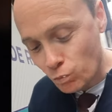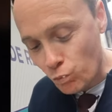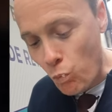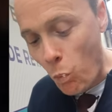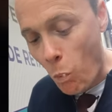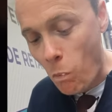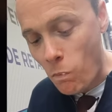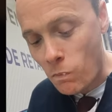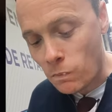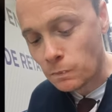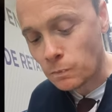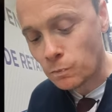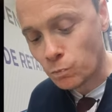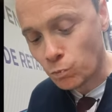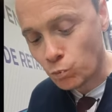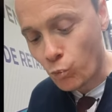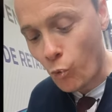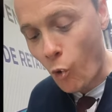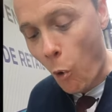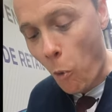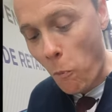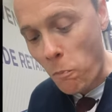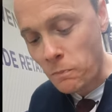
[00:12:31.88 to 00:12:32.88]
Mm. Is
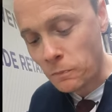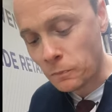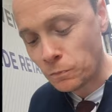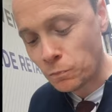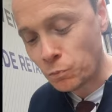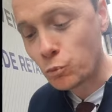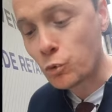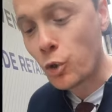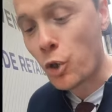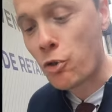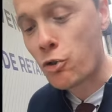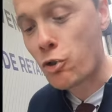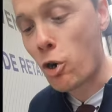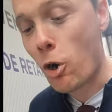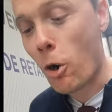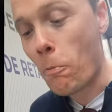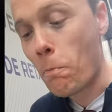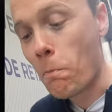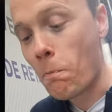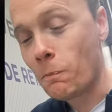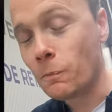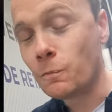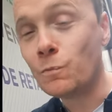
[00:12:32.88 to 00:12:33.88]
it good? It's
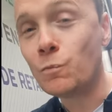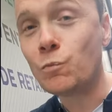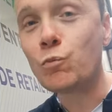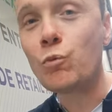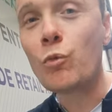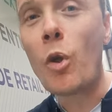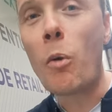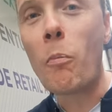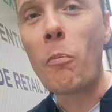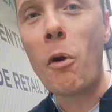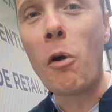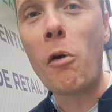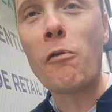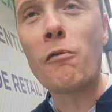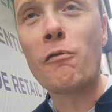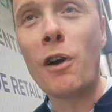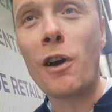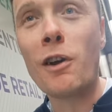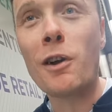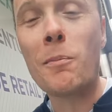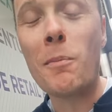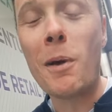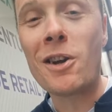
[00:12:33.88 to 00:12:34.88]
good, but
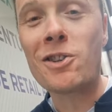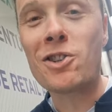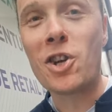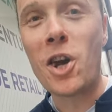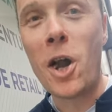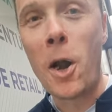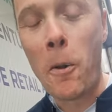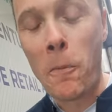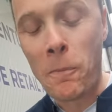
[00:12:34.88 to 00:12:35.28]
very messy.